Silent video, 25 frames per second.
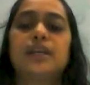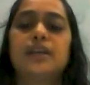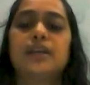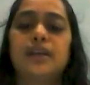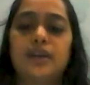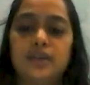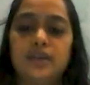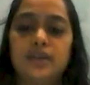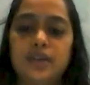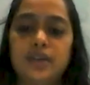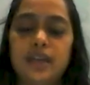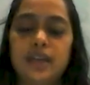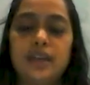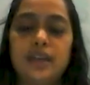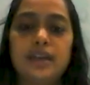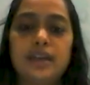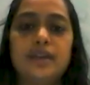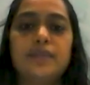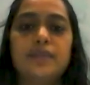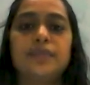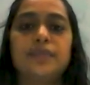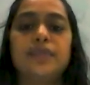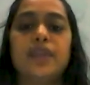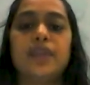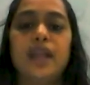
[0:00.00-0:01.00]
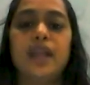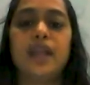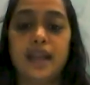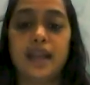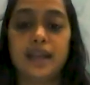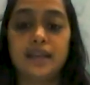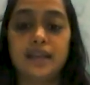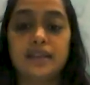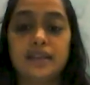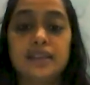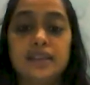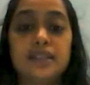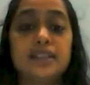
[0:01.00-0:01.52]
Okay,
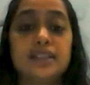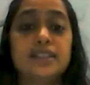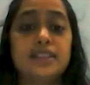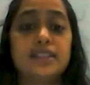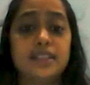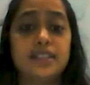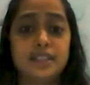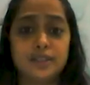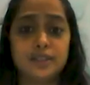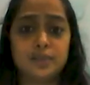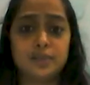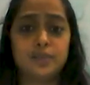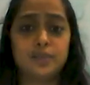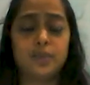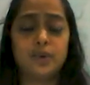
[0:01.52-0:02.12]
and did it